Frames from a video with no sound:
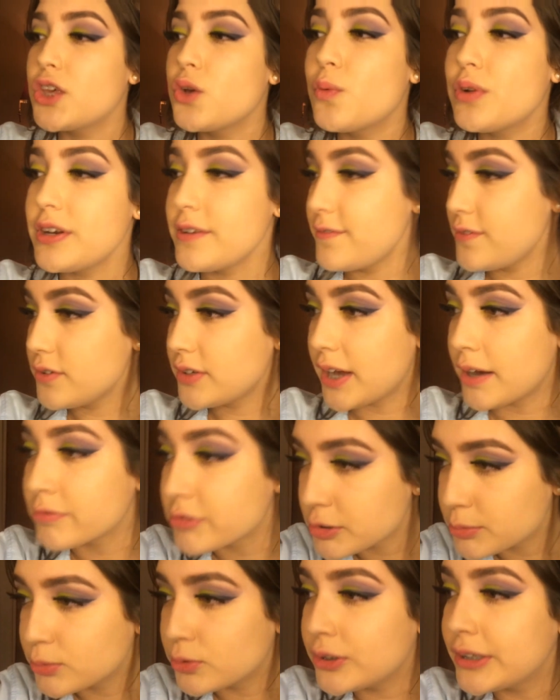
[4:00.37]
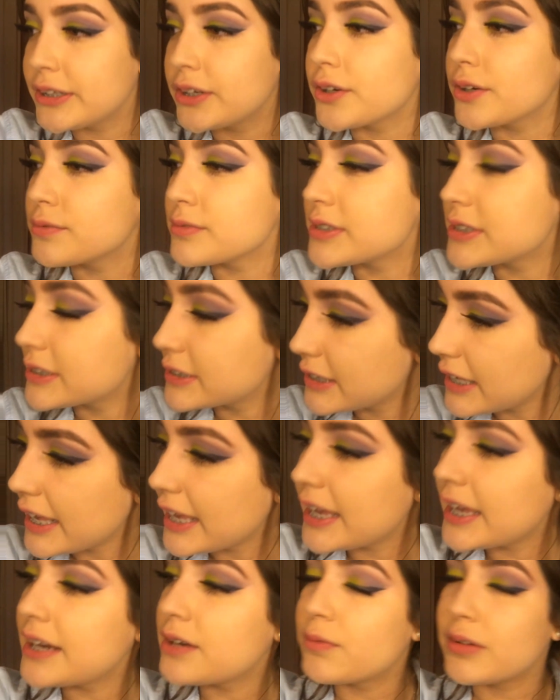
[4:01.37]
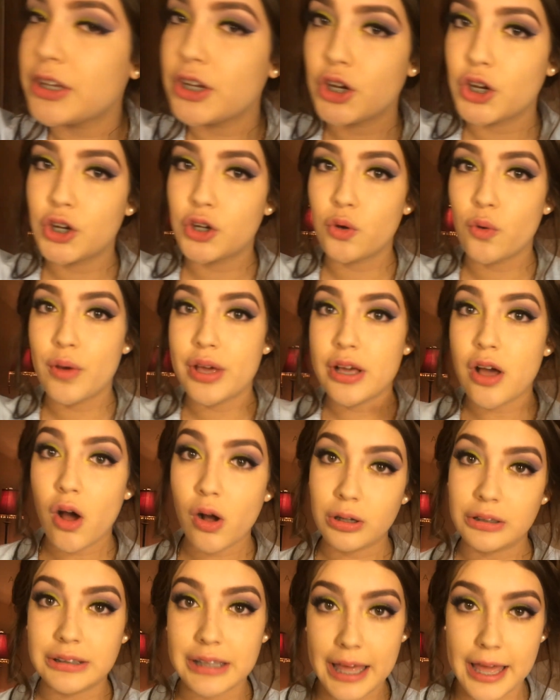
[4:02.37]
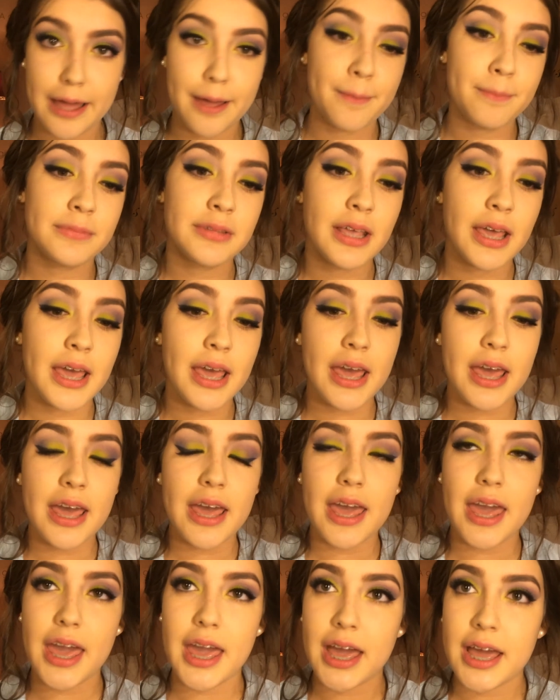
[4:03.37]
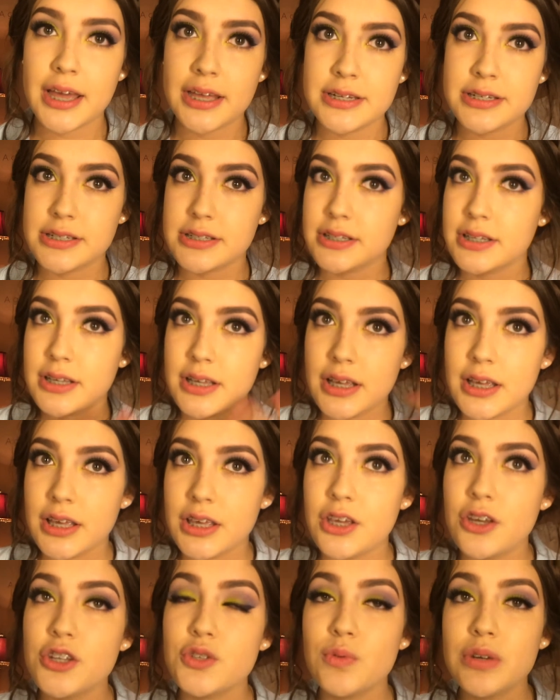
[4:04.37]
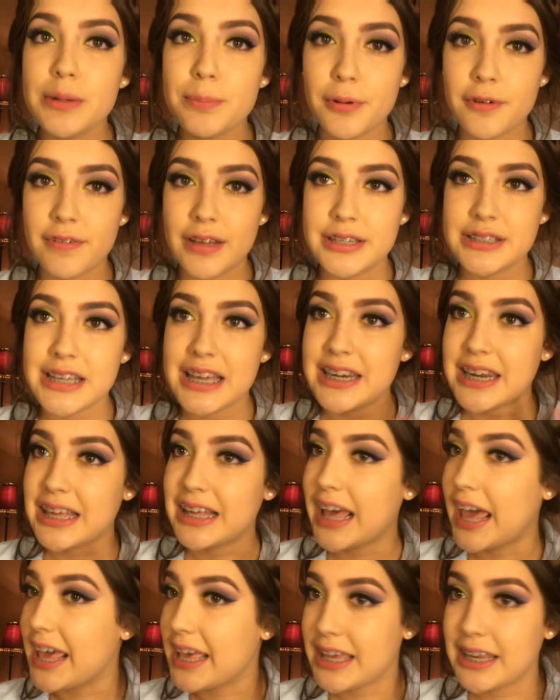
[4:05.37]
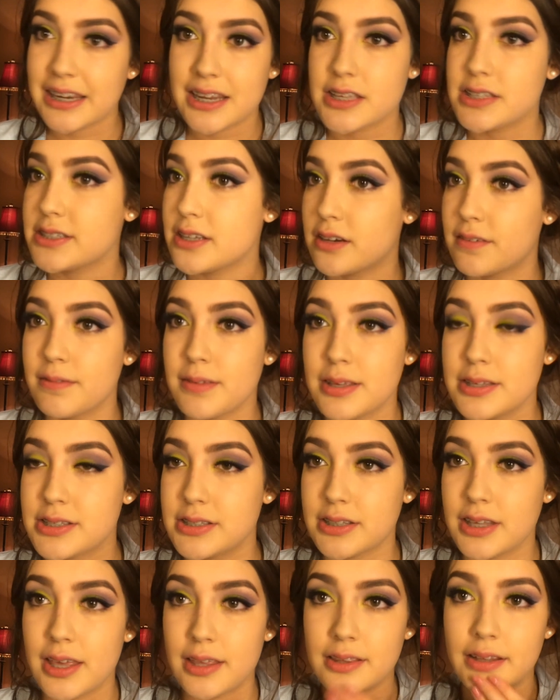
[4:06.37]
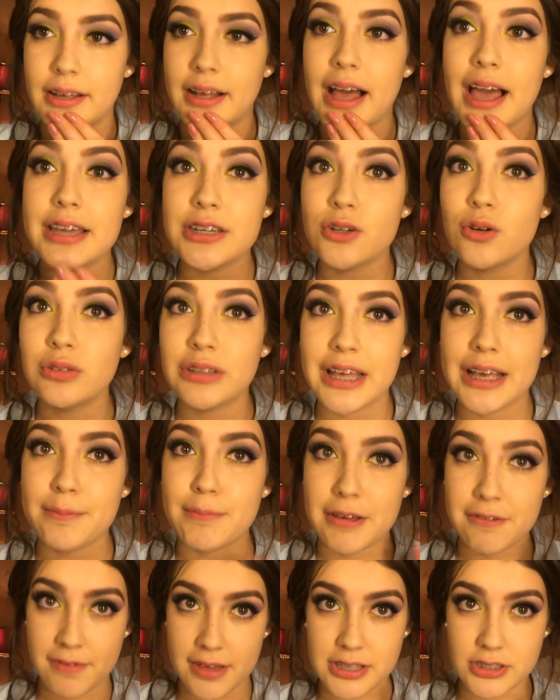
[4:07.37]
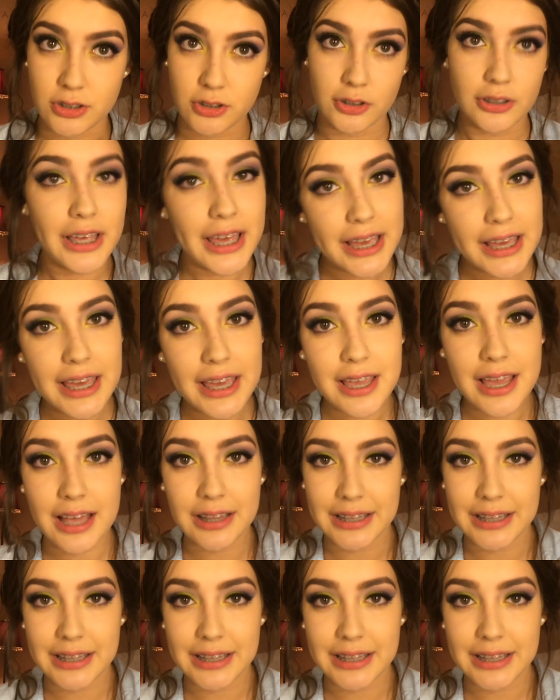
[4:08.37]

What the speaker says: You want to feel comfortable in your own skin when you're going all glam, and you just want to prevent any cakiness, obviously. Like, I don't like my face to look cakey.